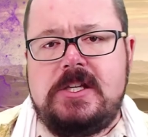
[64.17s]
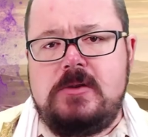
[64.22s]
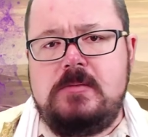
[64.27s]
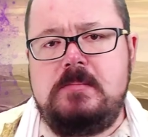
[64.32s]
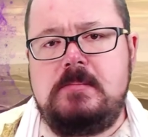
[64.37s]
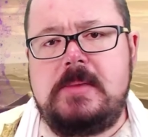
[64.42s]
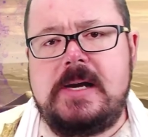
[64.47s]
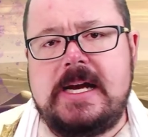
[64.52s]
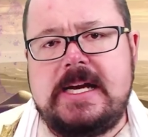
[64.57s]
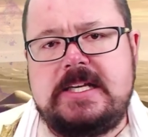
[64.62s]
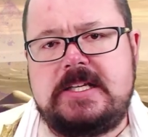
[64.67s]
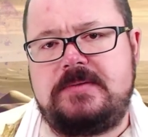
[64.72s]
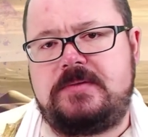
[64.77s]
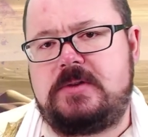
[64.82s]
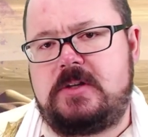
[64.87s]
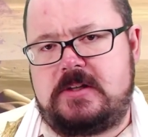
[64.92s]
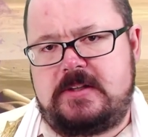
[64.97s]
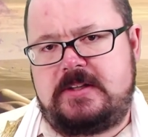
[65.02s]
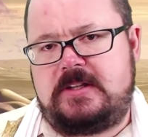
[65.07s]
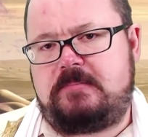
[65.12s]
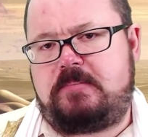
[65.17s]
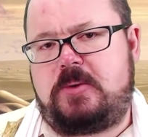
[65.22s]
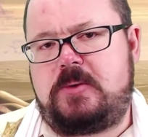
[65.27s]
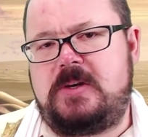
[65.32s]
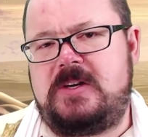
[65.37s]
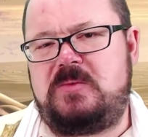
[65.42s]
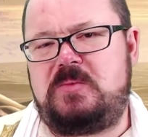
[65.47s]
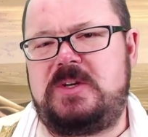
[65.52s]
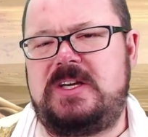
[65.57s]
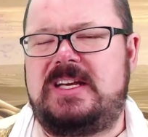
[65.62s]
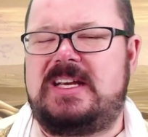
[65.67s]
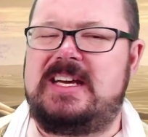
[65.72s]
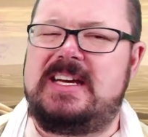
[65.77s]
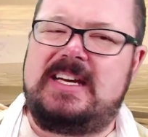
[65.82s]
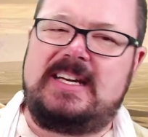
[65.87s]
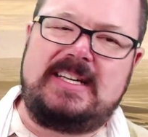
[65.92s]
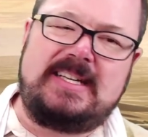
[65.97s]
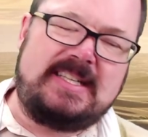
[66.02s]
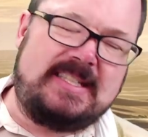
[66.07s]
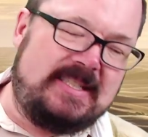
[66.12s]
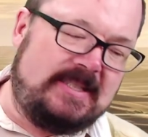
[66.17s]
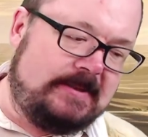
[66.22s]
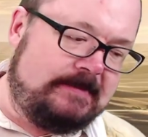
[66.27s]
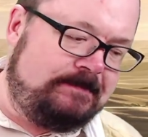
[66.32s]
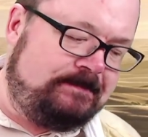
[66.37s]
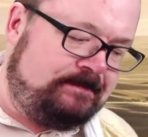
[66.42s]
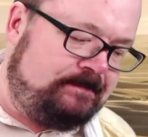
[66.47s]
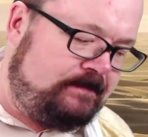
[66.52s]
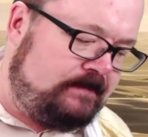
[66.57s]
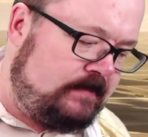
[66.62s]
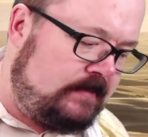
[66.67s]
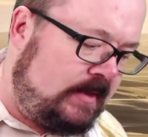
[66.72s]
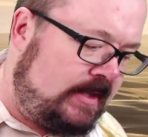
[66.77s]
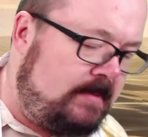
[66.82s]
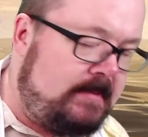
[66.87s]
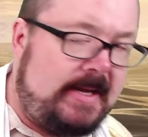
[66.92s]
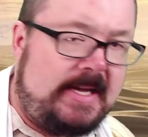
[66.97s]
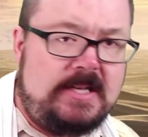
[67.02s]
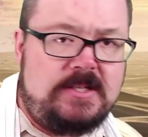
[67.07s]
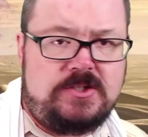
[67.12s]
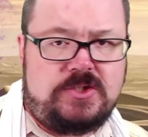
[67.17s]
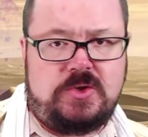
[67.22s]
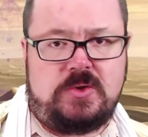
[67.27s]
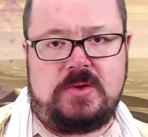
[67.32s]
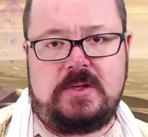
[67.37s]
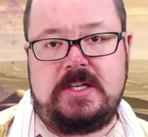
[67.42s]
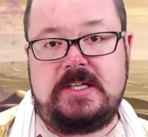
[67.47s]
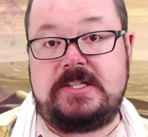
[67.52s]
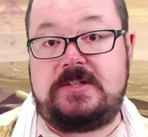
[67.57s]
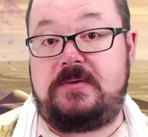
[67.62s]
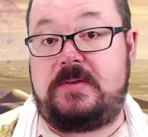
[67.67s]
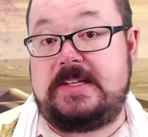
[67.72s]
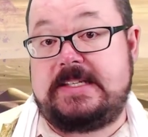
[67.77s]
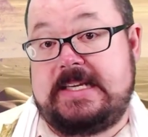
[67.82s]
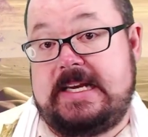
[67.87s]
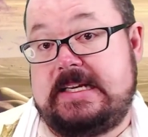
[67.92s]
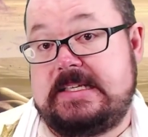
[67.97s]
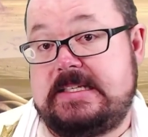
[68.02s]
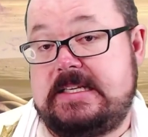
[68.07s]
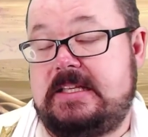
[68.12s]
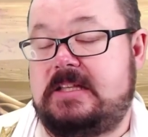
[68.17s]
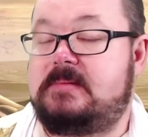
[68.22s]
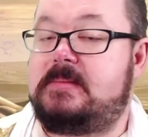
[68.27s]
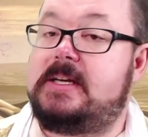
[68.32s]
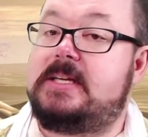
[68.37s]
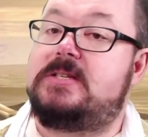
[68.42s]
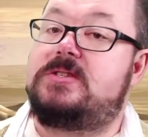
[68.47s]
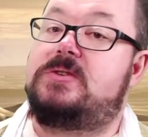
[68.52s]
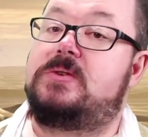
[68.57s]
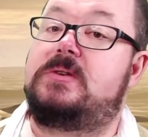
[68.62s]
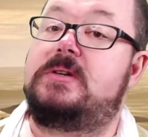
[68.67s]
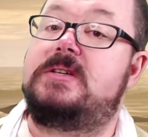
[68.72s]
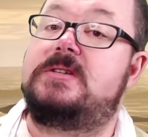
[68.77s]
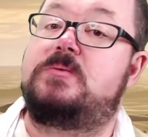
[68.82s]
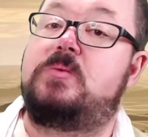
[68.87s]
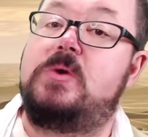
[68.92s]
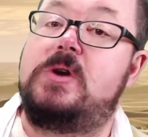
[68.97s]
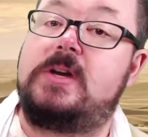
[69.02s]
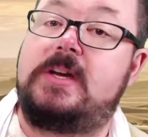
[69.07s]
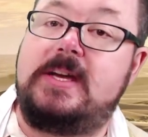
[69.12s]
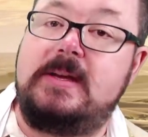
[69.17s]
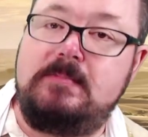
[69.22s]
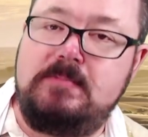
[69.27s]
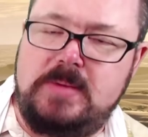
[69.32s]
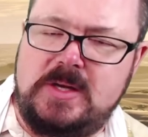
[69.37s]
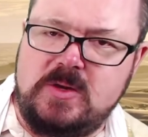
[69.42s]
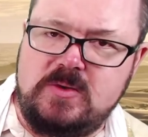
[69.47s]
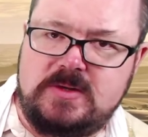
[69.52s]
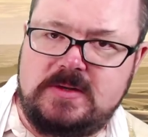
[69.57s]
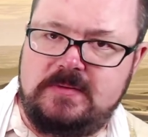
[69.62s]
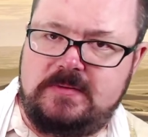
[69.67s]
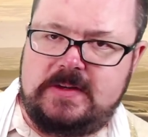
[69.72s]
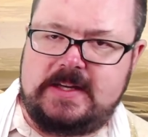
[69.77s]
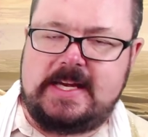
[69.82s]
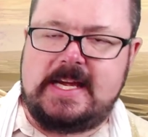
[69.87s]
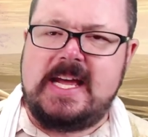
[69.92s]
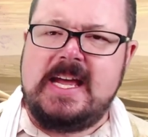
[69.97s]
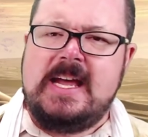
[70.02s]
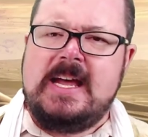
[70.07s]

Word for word: might have got to the point where you're like, the main story is fantastic. The main story is working beautifully.